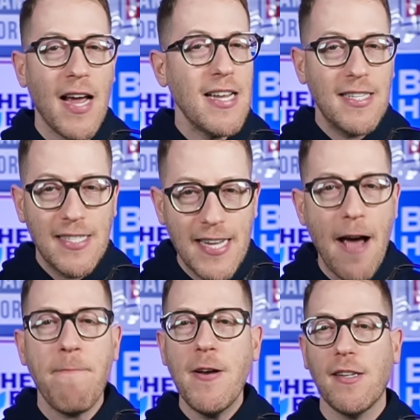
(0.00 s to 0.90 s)
And he
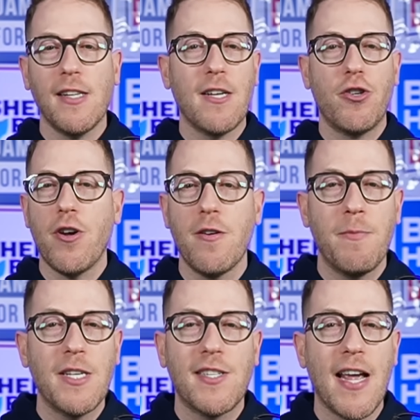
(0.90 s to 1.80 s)
definitely
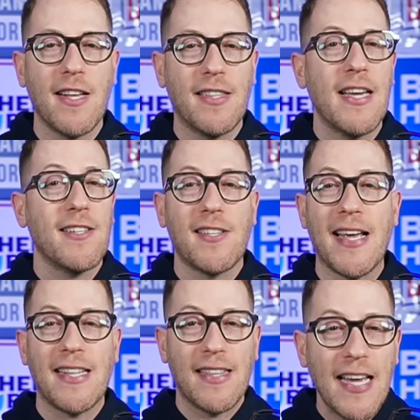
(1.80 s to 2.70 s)
shouldn't be saying
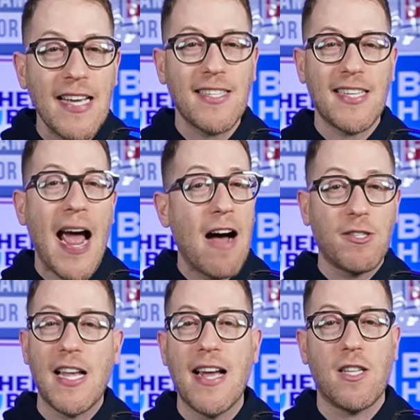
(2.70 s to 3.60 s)
things like this
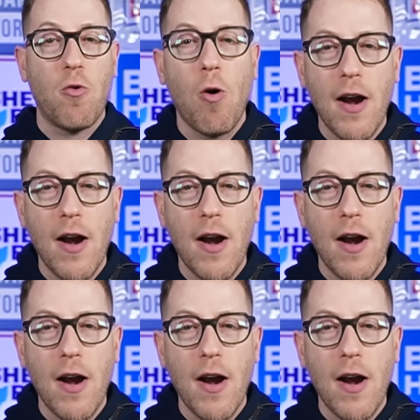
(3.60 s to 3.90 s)
outside the